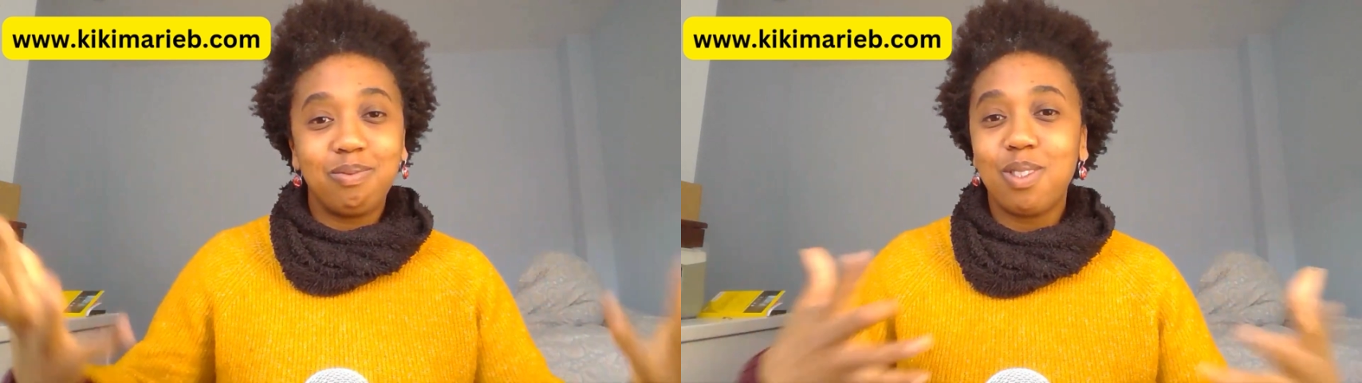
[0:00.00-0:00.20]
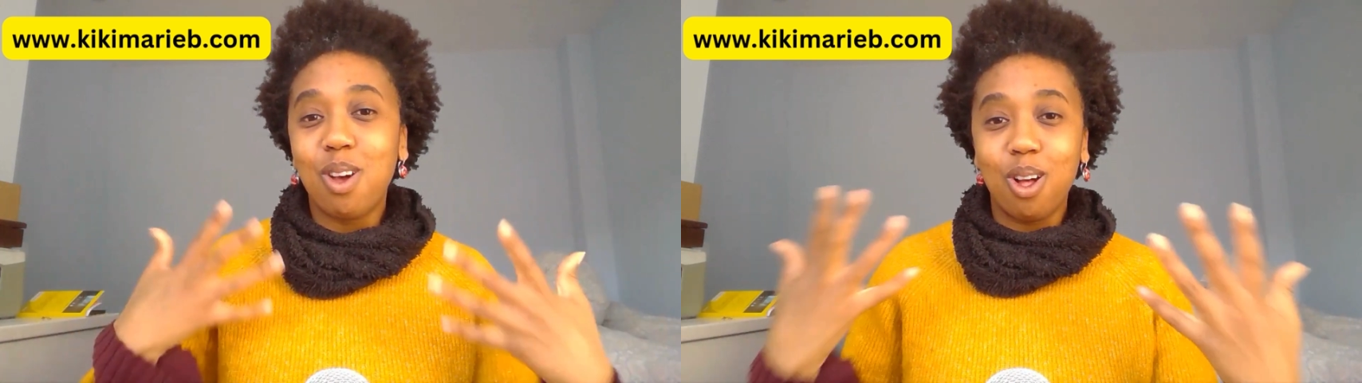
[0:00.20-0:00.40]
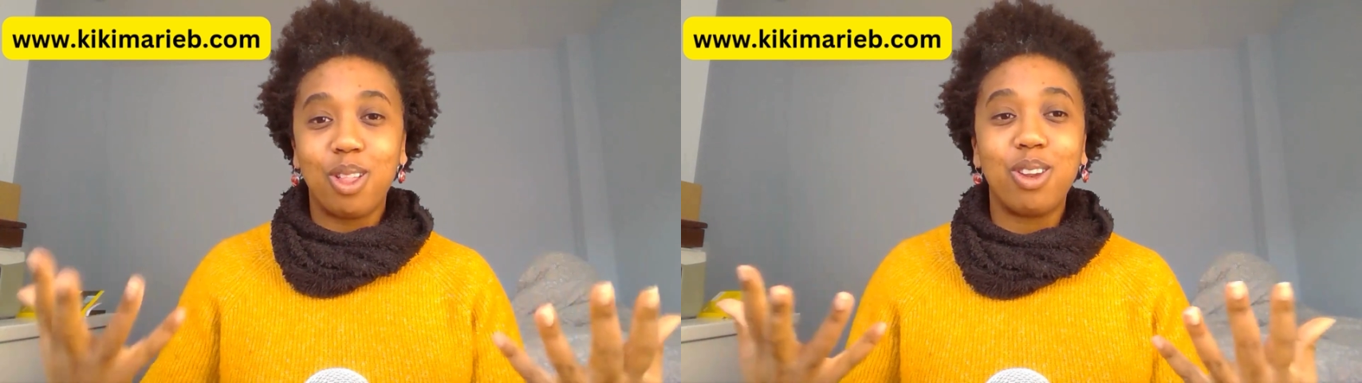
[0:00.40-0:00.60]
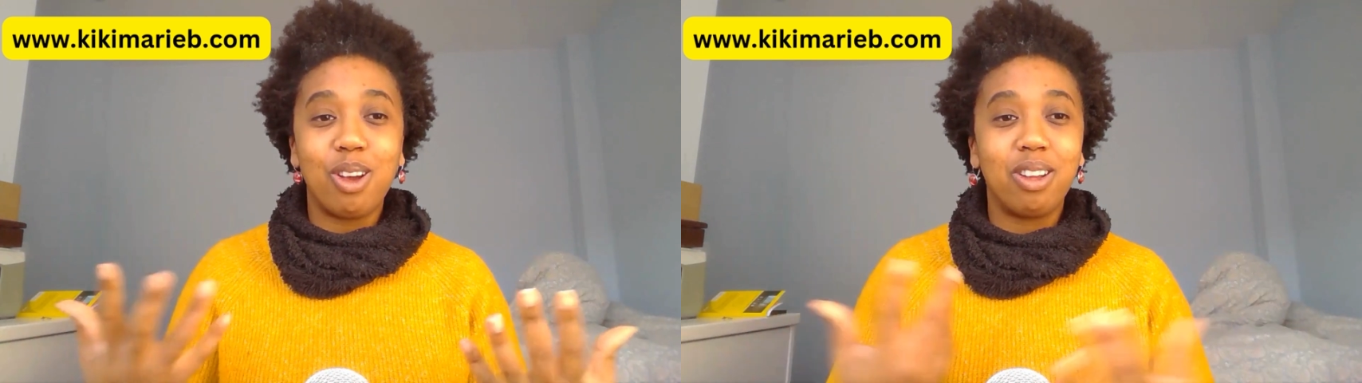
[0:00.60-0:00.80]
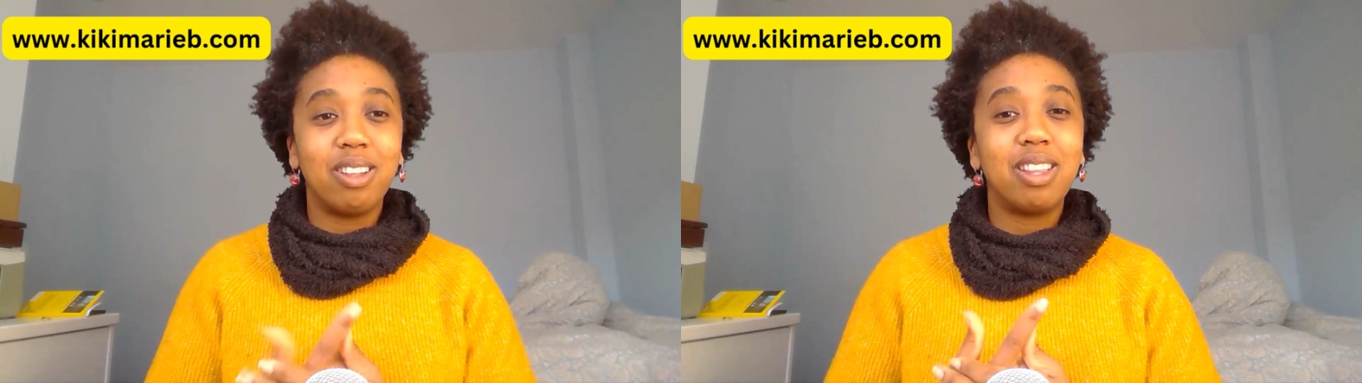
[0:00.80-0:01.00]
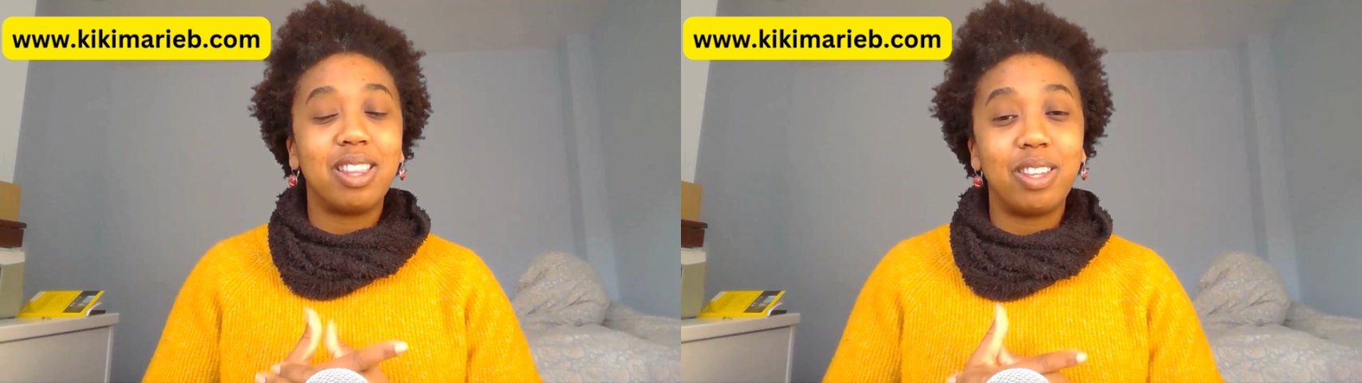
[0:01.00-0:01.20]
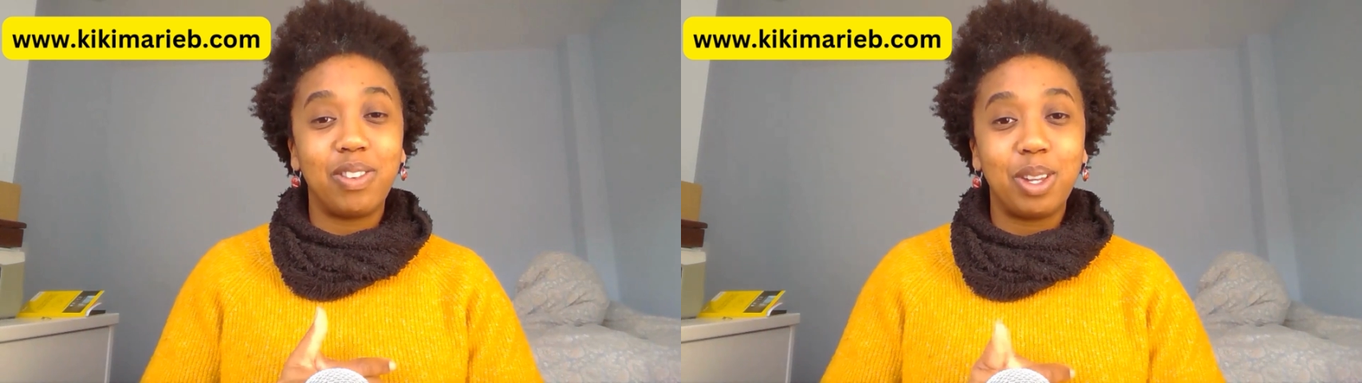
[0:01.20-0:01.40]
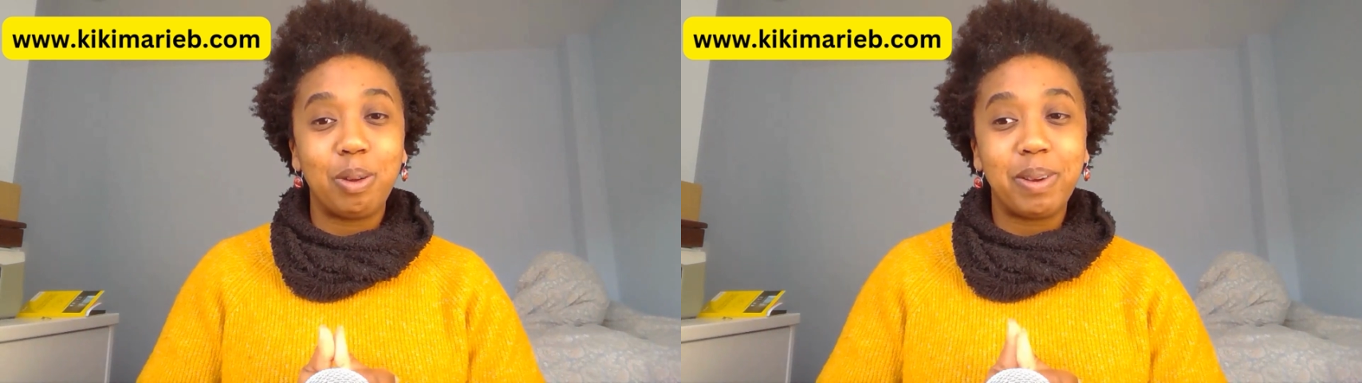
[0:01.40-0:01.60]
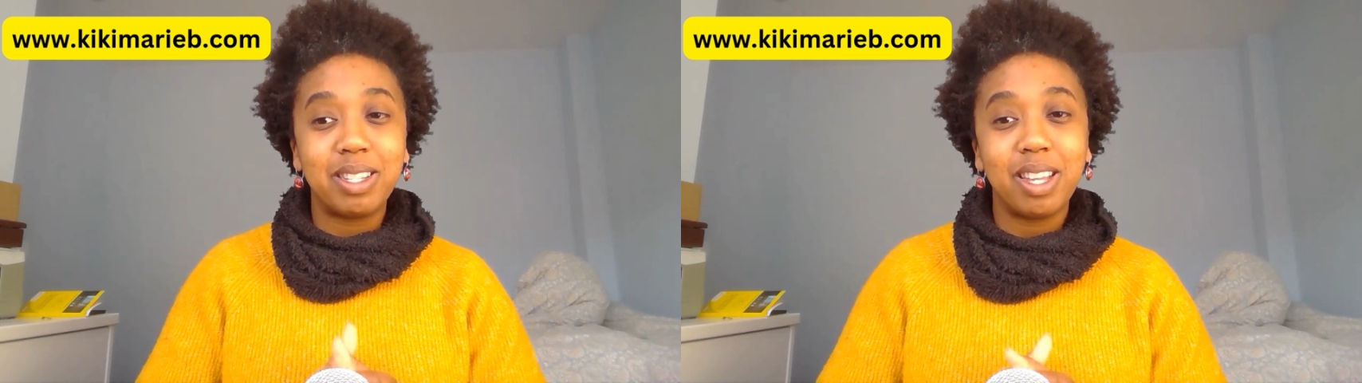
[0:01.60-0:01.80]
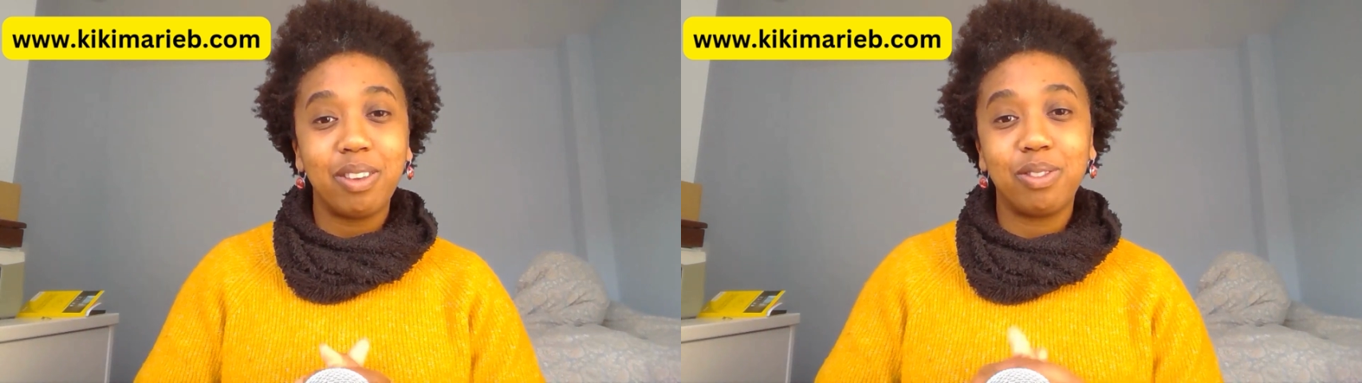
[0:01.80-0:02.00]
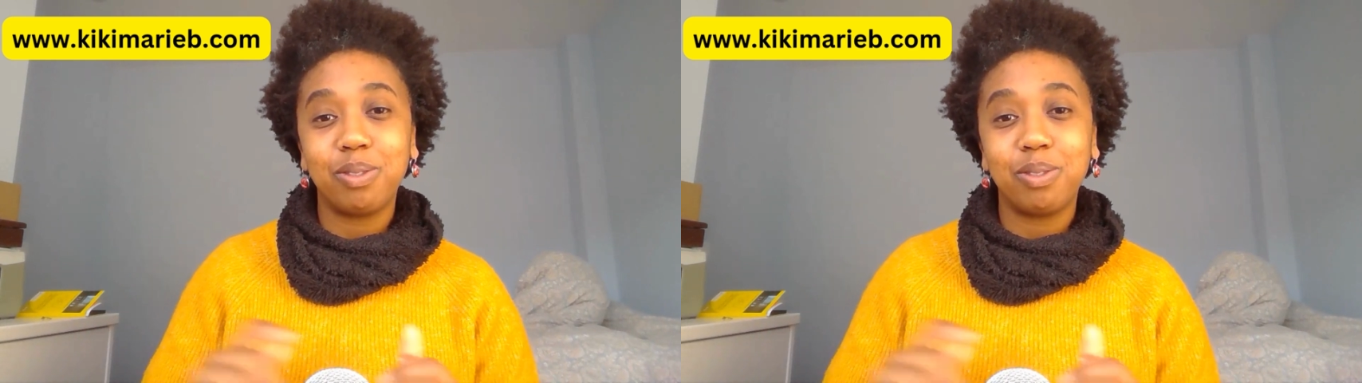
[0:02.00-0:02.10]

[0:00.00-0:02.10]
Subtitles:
all in all, living your best life.